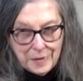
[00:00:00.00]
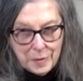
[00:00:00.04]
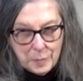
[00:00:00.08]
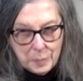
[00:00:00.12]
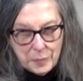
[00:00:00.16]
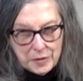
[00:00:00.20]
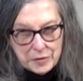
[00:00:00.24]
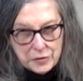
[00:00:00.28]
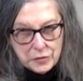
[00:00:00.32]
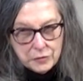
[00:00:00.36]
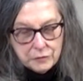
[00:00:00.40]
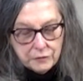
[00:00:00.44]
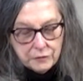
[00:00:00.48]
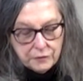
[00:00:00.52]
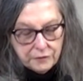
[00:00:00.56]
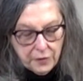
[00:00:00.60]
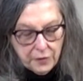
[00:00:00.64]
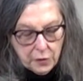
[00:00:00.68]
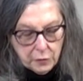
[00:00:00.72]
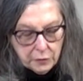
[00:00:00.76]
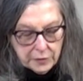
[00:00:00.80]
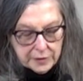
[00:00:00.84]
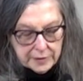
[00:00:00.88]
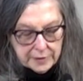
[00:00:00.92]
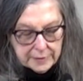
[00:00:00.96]
but to
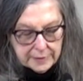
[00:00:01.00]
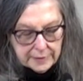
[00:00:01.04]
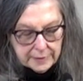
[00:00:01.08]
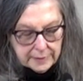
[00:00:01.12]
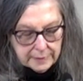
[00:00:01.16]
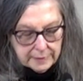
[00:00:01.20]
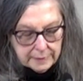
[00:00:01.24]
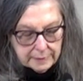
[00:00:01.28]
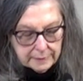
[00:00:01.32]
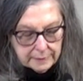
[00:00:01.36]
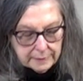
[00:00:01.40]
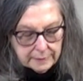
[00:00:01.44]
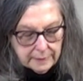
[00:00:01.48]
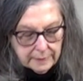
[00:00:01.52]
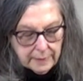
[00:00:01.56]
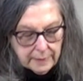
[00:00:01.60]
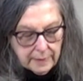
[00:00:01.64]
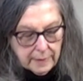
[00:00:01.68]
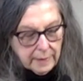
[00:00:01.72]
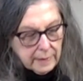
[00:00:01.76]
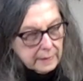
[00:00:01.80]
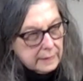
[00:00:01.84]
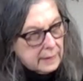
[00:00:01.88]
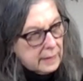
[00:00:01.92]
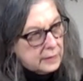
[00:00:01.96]
focus it,
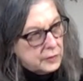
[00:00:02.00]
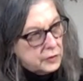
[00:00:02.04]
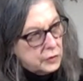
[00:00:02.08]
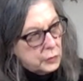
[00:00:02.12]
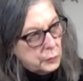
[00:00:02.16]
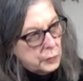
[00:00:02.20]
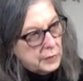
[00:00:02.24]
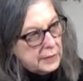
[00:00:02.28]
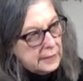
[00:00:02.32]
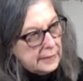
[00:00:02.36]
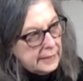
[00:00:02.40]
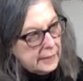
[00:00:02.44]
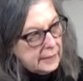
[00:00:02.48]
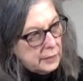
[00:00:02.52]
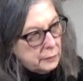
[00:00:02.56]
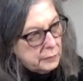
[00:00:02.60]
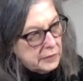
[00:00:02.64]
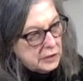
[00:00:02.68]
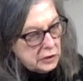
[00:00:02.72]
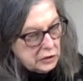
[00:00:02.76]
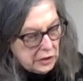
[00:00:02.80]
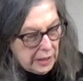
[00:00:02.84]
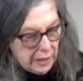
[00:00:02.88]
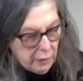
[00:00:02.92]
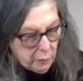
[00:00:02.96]
not to
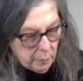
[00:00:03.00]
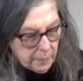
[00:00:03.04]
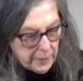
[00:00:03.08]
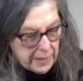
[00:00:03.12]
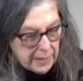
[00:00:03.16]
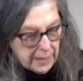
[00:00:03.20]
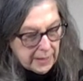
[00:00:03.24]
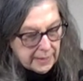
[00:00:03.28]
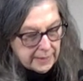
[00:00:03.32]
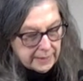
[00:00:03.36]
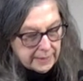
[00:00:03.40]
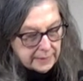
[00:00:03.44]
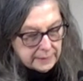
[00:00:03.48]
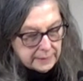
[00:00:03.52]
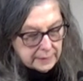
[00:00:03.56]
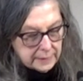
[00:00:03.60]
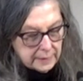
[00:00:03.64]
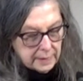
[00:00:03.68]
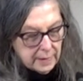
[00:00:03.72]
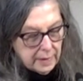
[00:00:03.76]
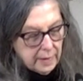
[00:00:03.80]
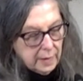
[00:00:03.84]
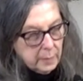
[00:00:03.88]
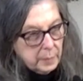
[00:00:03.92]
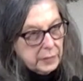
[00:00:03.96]
relinquish our mind,
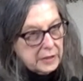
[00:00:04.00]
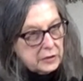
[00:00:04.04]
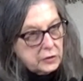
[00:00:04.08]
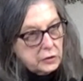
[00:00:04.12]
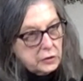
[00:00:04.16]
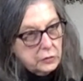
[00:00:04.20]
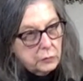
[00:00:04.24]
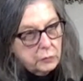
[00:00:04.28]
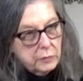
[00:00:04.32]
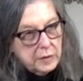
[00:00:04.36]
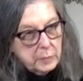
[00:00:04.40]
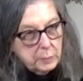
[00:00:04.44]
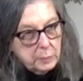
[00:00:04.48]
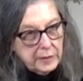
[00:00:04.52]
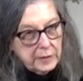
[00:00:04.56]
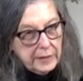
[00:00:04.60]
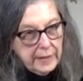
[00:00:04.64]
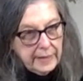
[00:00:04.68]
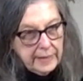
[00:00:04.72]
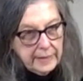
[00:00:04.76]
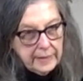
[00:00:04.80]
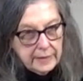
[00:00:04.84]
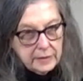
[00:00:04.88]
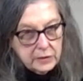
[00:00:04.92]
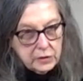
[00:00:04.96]
but to
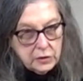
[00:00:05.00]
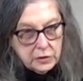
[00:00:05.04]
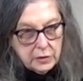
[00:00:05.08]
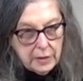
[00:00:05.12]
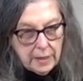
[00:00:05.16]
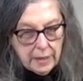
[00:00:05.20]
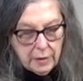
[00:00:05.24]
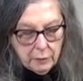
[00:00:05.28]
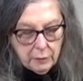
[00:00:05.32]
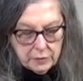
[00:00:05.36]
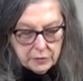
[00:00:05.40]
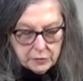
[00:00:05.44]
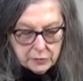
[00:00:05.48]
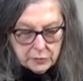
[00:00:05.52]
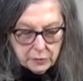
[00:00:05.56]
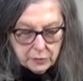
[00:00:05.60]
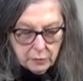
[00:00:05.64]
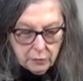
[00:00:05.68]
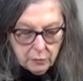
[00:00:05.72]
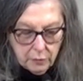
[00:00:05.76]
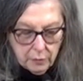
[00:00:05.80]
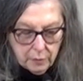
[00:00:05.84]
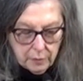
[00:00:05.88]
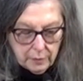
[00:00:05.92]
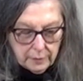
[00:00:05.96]
replenish our
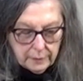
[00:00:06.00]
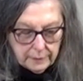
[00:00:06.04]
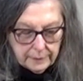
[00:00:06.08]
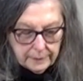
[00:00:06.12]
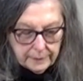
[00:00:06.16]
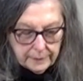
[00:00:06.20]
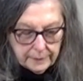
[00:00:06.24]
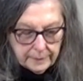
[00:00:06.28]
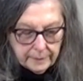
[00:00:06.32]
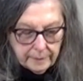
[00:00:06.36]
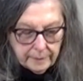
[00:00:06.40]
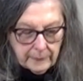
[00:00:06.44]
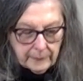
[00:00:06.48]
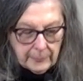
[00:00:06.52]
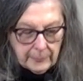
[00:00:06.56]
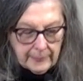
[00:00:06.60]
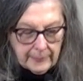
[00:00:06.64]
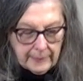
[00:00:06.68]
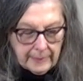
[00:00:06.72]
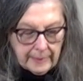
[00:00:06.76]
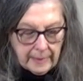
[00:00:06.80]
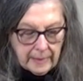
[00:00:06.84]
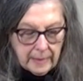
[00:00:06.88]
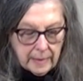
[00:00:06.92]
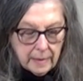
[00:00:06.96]
soul.
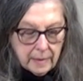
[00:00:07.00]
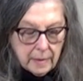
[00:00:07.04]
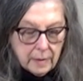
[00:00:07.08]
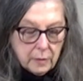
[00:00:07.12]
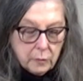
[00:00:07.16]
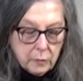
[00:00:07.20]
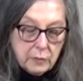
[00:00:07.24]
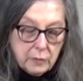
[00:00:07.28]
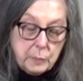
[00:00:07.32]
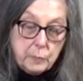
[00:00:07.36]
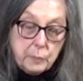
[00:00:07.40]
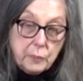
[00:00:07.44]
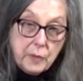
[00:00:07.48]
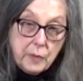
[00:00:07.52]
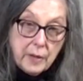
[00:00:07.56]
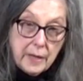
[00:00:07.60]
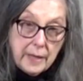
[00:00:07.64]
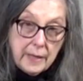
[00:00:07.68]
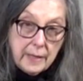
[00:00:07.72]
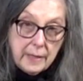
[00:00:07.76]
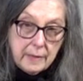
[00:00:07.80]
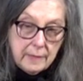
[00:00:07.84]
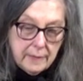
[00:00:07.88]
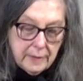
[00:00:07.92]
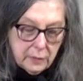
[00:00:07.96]
We
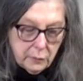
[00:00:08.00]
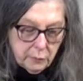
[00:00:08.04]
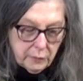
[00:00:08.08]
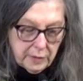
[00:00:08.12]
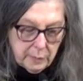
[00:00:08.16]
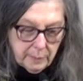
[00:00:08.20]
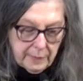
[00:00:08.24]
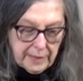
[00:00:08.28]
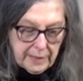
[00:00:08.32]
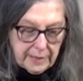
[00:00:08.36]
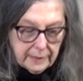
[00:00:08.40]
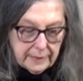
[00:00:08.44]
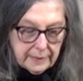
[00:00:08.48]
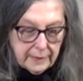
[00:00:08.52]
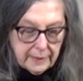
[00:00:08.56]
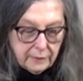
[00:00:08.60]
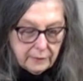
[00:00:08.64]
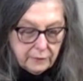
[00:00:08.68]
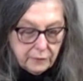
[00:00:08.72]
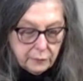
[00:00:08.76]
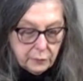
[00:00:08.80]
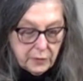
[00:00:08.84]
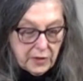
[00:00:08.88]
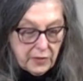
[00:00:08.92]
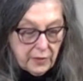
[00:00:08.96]
pray that we may
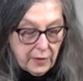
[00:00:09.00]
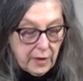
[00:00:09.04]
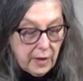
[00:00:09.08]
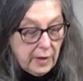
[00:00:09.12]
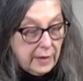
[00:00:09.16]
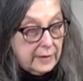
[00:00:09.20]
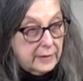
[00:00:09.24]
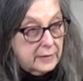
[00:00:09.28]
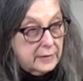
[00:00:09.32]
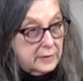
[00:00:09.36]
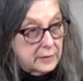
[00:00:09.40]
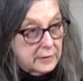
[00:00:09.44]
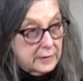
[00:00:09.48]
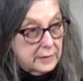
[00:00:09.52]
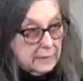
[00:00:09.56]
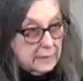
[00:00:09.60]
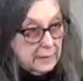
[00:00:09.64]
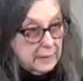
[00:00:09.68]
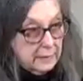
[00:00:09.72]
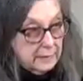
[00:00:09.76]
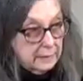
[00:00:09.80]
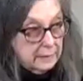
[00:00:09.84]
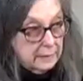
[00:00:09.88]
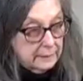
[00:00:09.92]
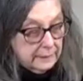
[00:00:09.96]
live with
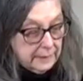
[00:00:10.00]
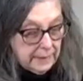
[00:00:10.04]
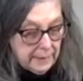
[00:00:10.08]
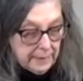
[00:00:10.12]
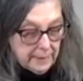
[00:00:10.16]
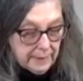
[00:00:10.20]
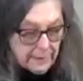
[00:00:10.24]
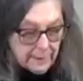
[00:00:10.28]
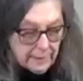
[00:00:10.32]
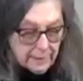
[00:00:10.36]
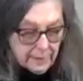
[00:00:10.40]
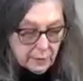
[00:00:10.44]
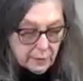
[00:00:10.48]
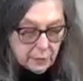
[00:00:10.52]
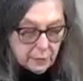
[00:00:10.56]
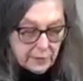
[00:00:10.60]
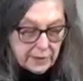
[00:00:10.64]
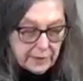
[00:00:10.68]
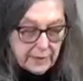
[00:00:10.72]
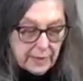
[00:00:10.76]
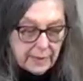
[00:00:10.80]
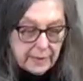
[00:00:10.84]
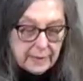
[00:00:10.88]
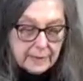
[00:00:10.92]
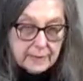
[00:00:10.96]
honesty, that we
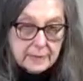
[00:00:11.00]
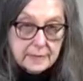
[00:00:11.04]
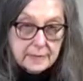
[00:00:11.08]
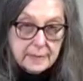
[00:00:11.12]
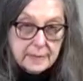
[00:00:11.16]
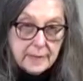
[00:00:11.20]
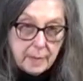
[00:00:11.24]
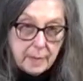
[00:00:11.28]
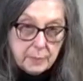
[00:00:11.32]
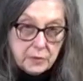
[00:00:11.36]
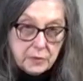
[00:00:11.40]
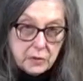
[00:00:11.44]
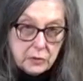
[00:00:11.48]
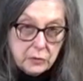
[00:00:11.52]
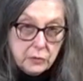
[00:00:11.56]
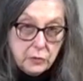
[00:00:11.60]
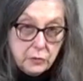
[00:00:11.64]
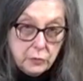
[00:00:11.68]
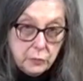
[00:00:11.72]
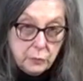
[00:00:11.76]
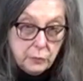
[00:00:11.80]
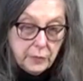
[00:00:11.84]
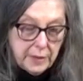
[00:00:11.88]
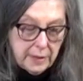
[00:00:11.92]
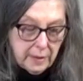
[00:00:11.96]
can accept
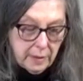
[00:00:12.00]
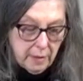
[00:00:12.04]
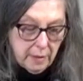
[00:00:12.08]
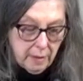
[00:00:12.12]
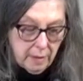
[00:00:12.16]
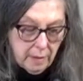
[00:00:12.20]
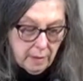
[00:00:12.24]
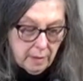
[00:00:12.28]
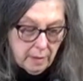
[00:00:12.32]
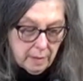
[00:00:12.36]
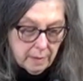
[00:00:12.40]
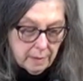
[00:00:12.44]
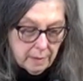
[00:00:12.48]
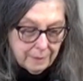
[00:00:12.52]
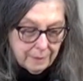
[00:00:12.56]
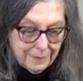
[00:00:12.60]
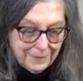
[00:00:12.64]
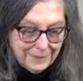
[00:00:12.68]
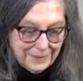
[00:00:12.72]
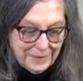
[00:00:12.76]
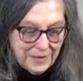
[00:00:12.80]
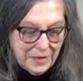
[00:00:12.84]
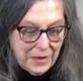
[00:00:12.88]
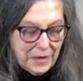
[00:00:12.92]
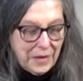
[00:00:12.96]
who we are
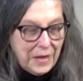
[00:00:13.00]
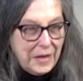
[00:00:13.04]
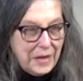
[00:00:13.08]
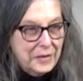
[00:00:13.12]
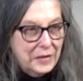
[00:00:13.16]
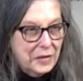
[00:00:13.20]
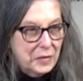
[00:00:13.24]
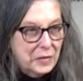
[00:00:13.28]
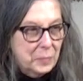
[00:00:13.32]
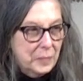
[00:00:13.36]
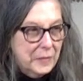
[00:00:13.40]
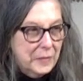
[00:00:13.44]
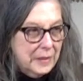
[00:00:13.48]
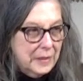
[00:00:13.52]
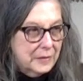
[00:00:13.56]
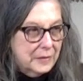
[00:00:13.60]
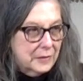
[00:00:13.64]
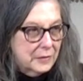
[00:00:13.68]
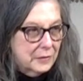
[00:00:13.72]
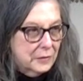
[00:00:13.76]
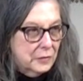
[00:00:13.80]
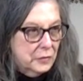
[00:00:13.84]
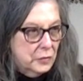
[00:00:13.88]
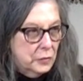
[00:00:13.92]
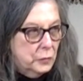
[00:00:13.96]
and admit
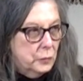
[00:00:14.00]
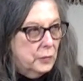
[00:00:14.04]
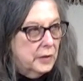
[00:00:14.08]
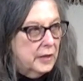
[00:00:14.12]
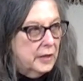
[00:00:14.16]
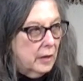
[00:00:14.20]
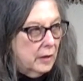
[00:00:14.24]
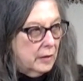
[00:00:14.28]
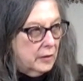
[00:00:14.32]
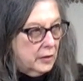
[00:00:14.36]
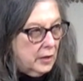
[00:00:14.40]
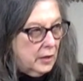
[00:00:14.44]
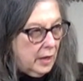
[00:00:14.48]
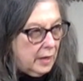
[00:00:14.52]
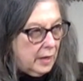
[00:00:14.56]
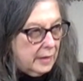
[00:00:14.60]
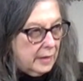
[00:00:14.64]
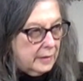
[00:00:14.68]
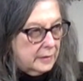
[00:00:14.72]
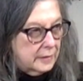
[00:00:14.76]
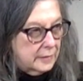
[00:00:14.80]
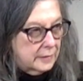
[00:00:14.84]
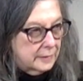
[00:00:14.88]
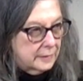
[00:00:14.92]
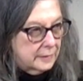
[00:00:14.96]
who we are not.